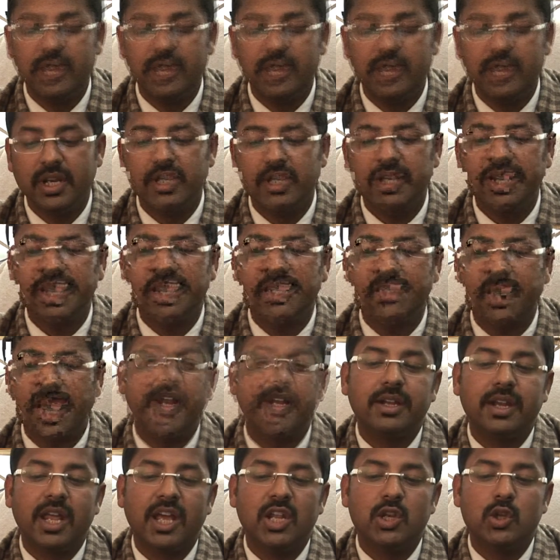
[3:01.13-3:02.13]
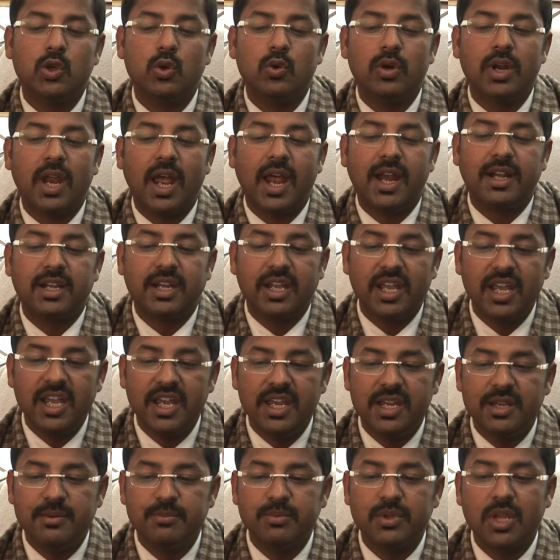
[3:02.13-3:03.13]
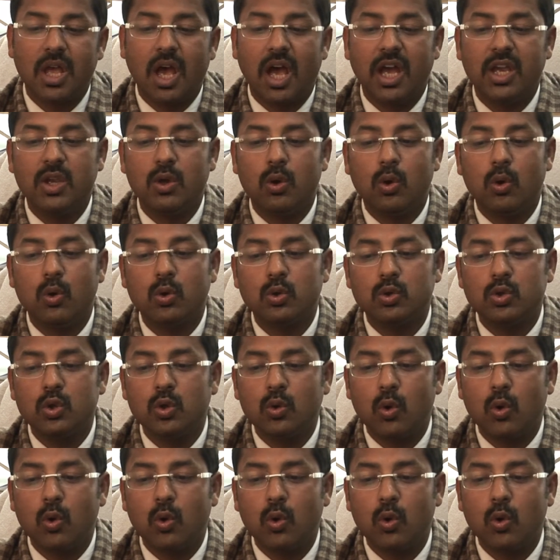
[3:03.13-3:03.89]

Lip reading: During my tenure at AIIMS, I also